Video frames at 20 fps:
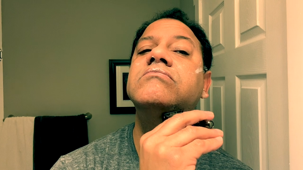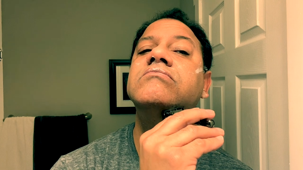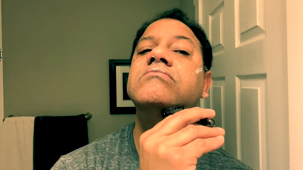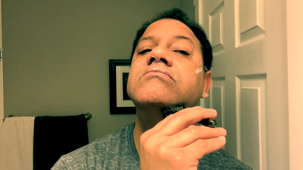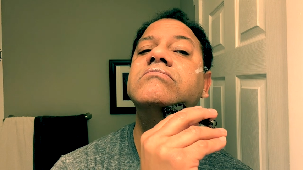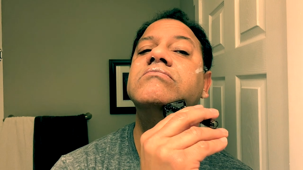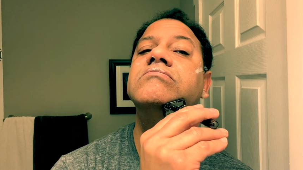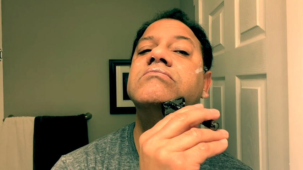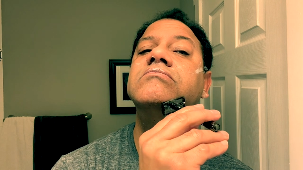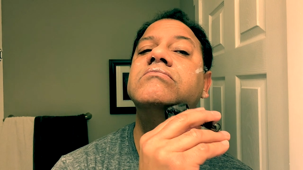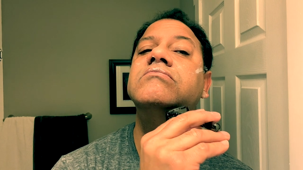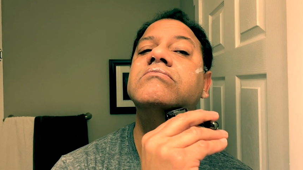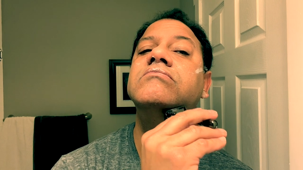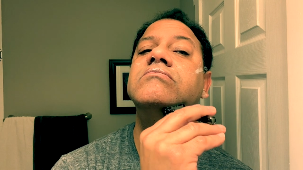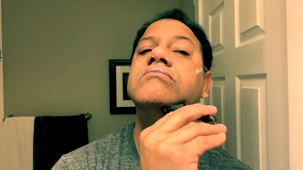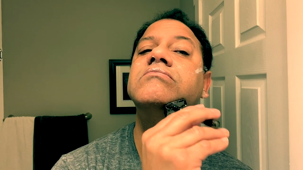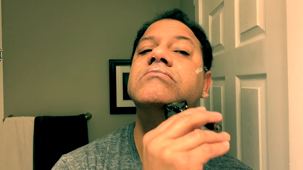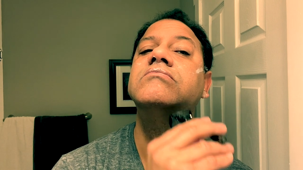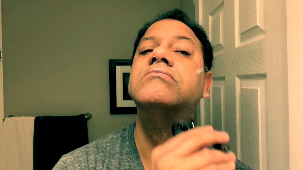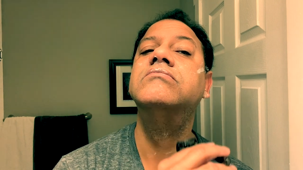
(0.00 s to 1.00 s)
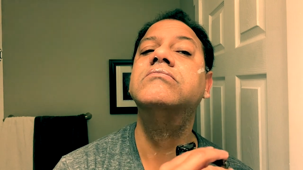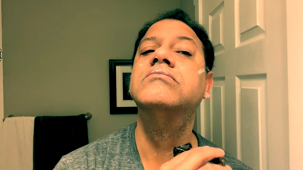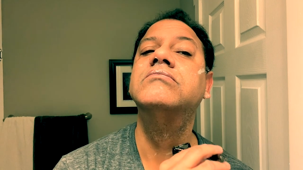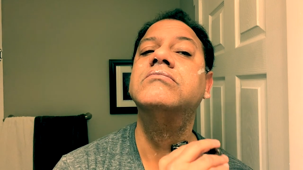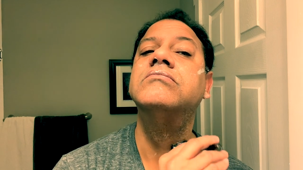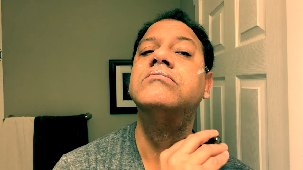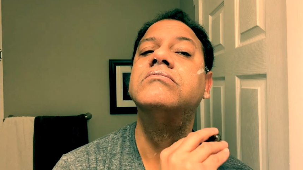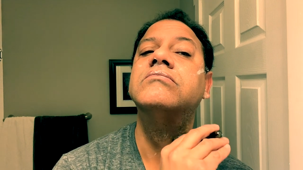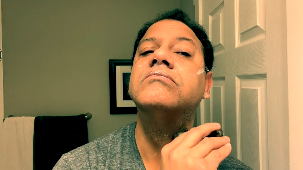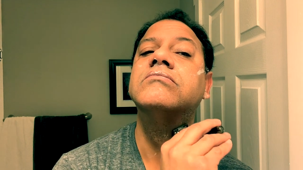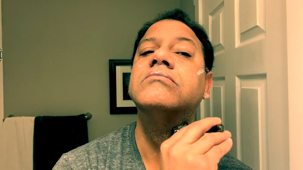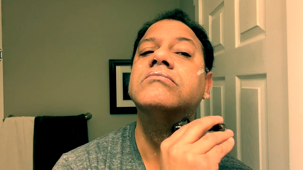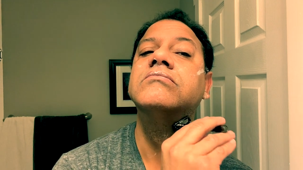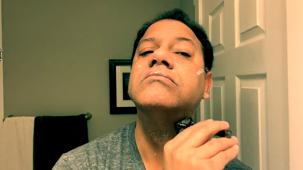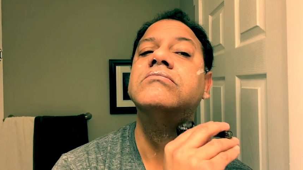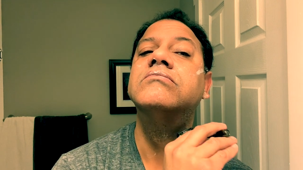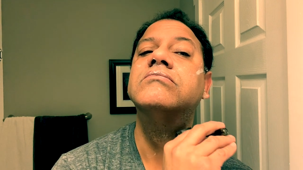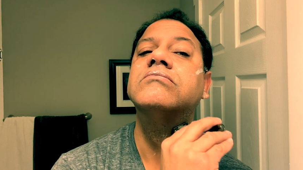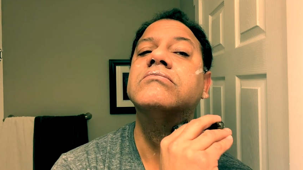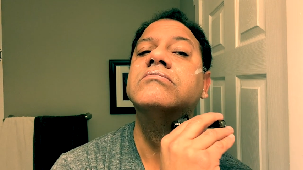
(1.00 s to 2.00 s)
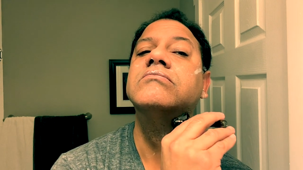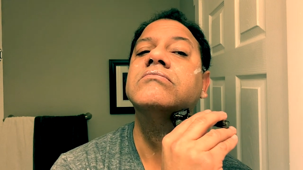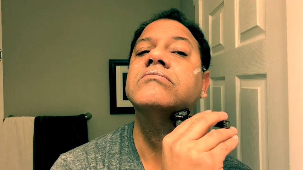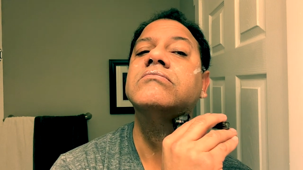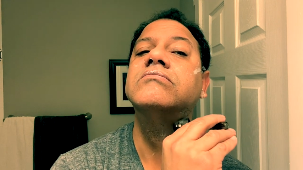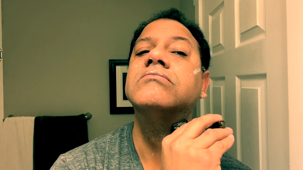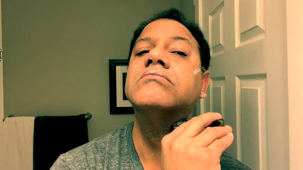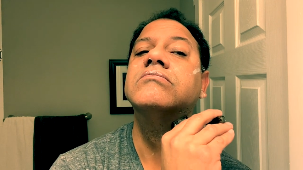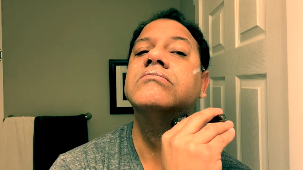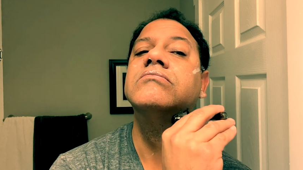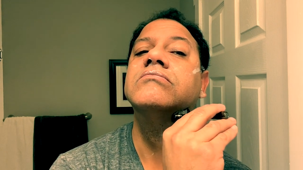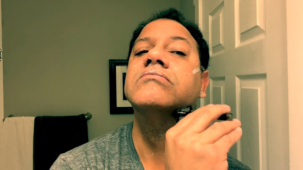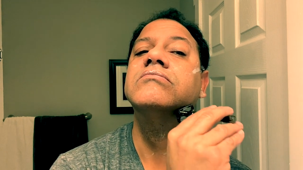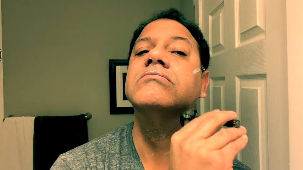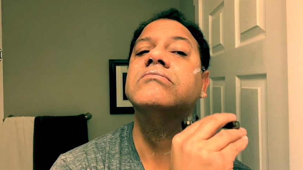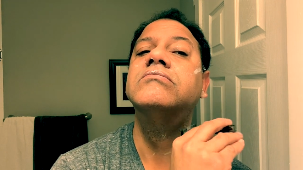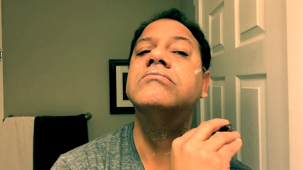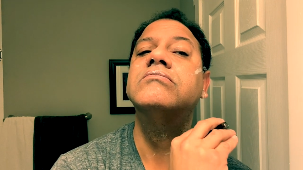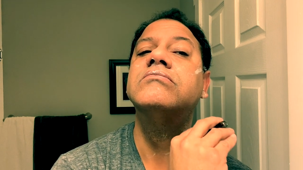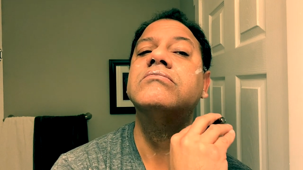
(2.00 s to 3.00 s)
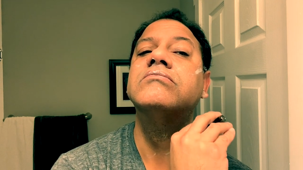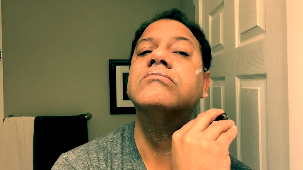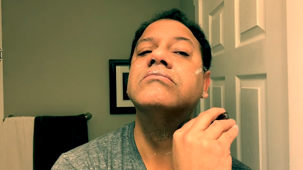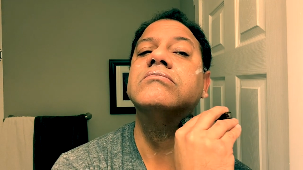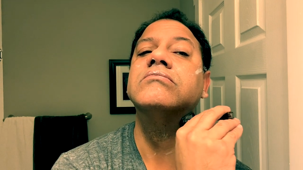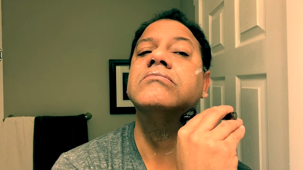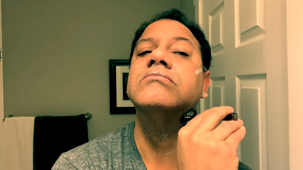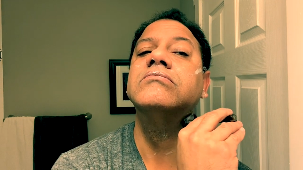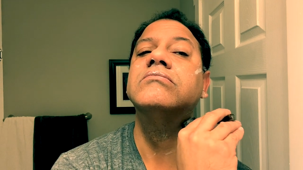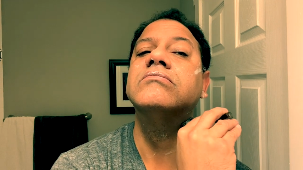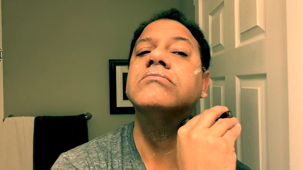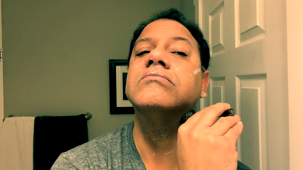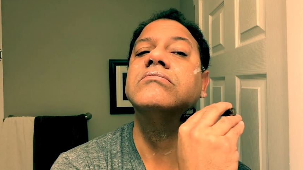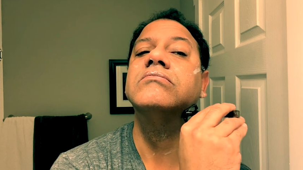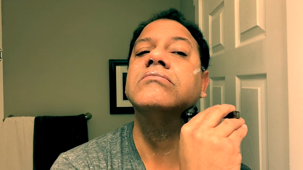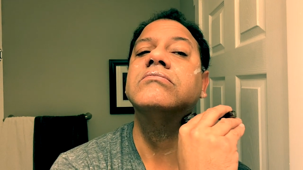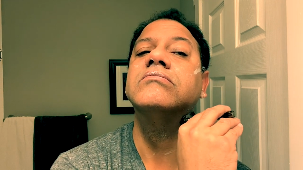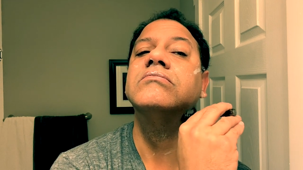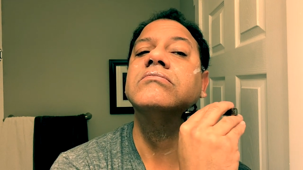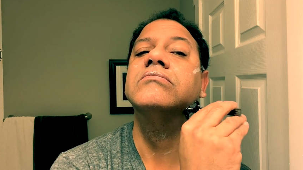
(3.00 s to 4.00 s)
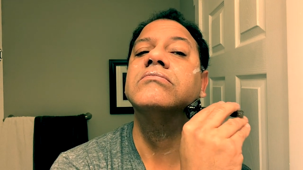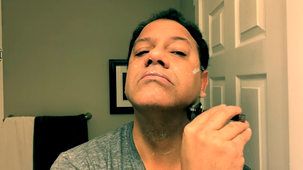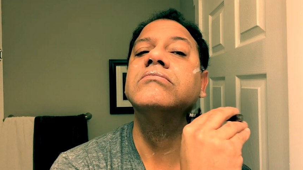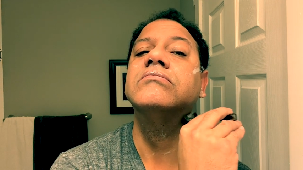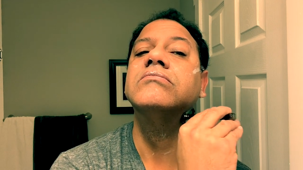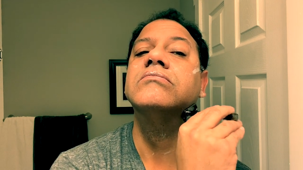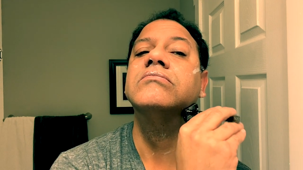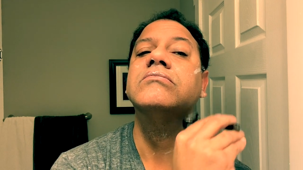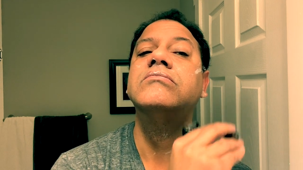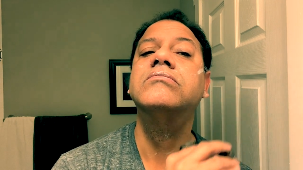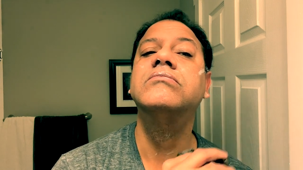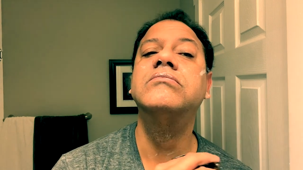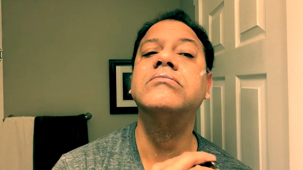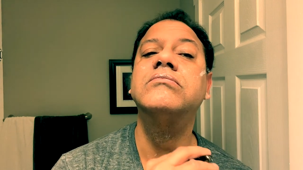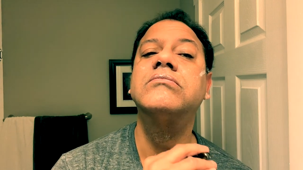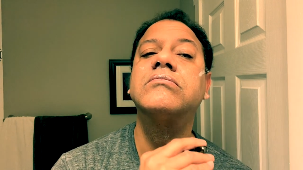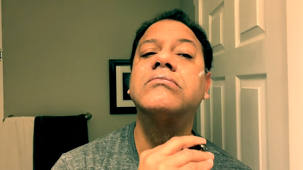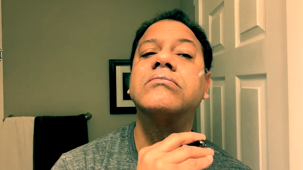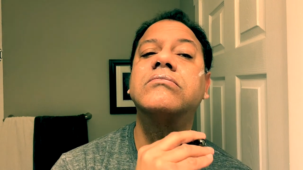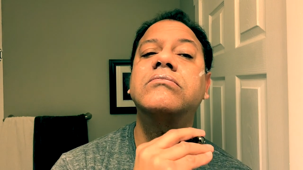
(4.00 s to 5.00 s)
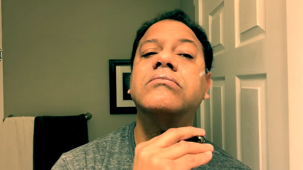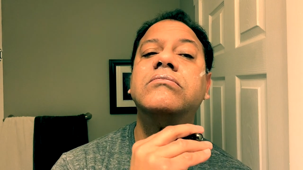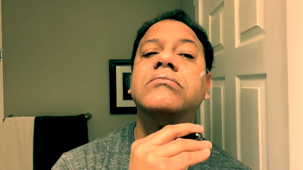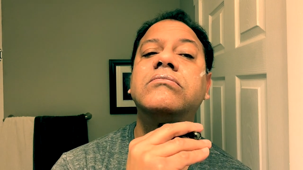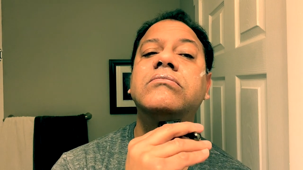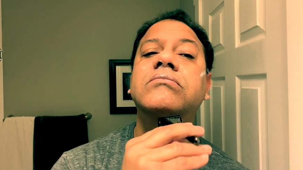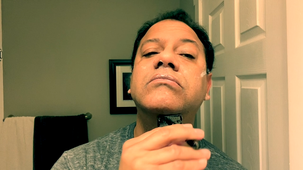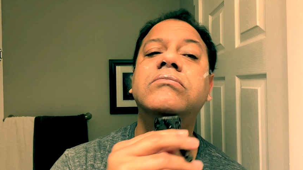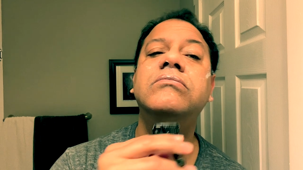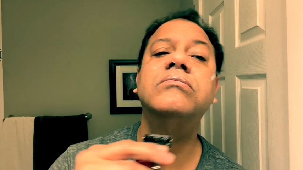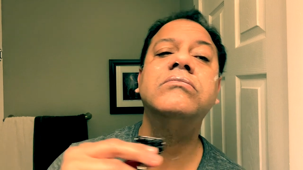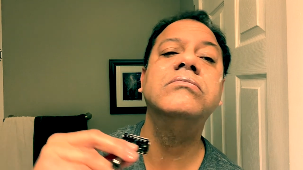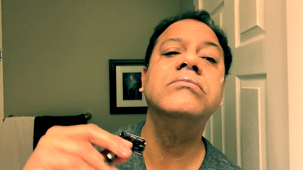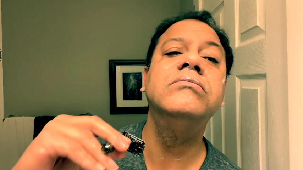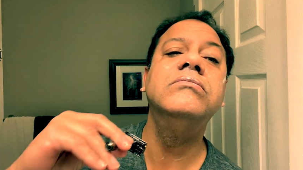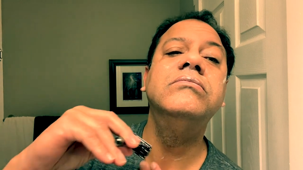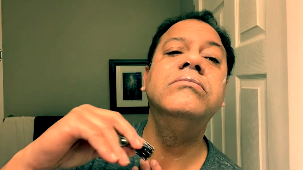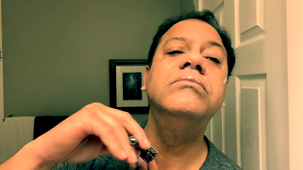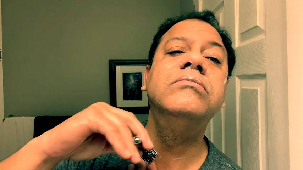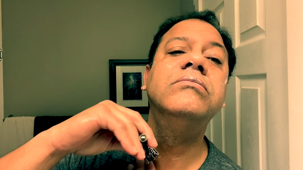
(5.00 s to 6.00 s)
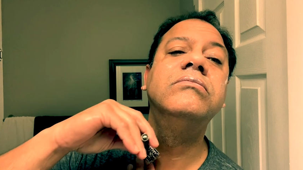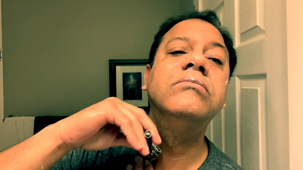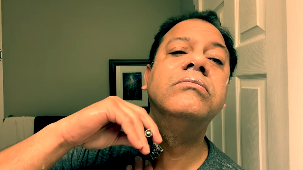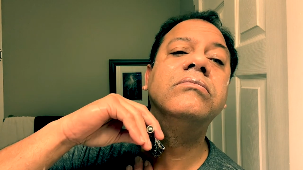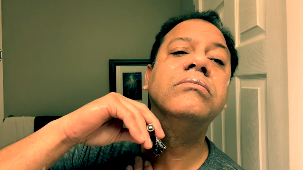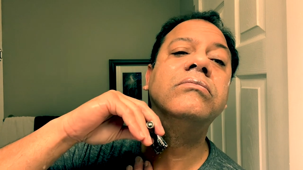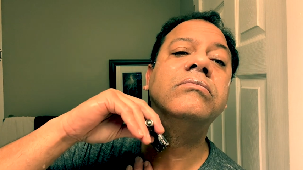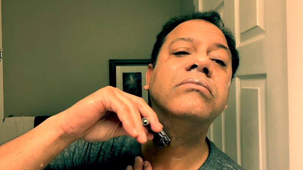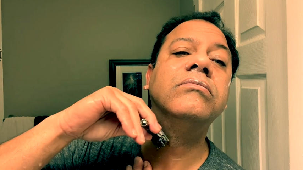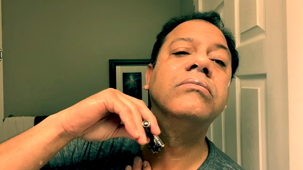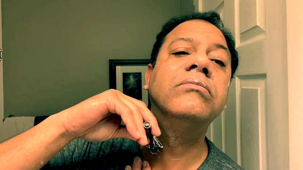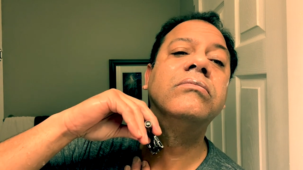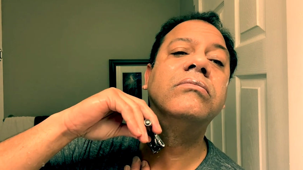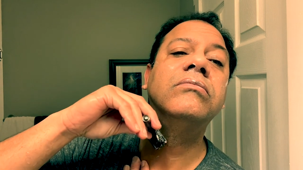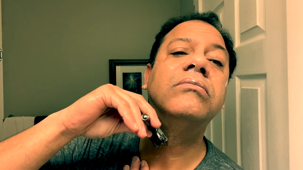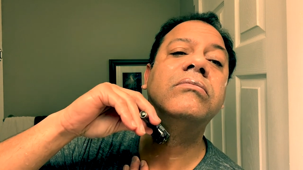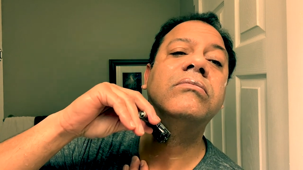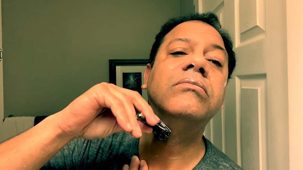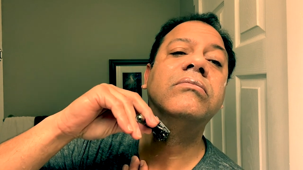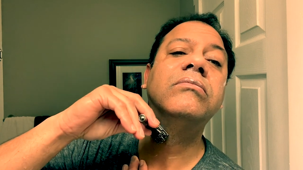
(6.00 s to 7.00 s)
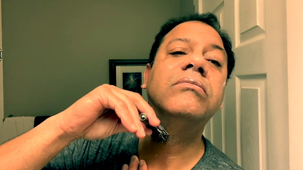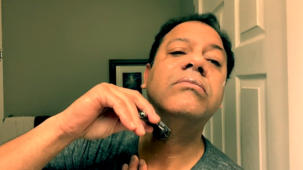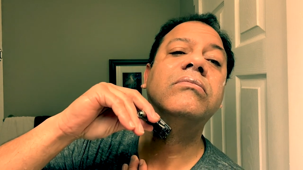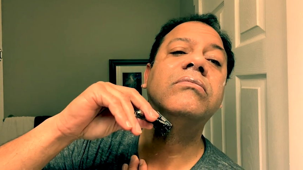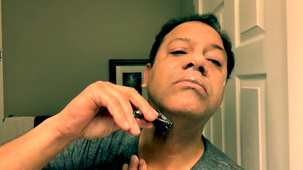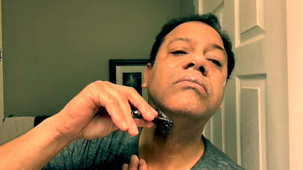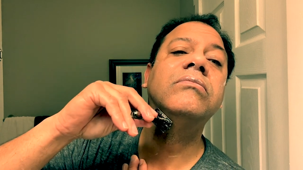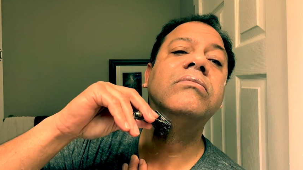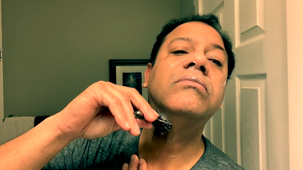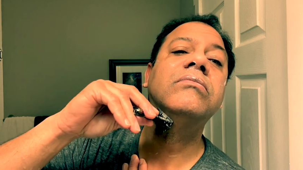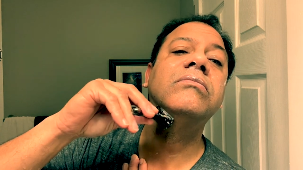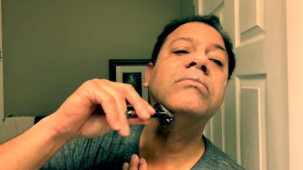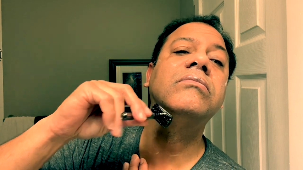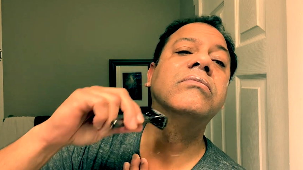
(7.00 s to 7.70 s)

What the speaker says: [no speech]